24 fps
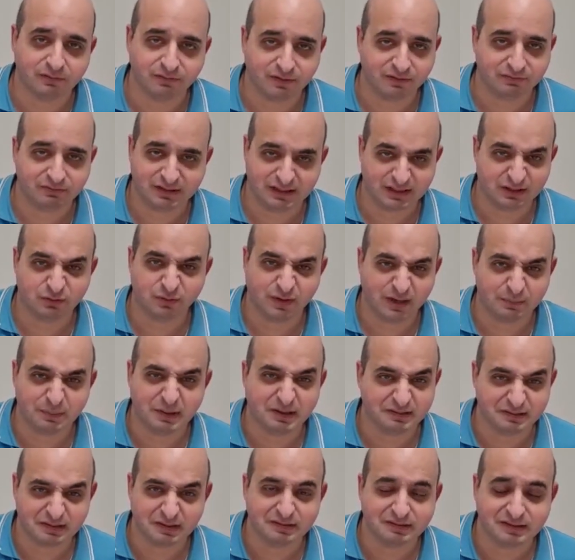15-20
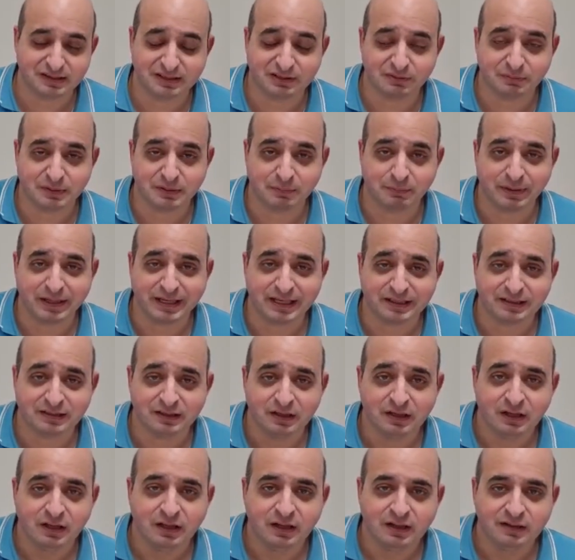minutes since these have been made.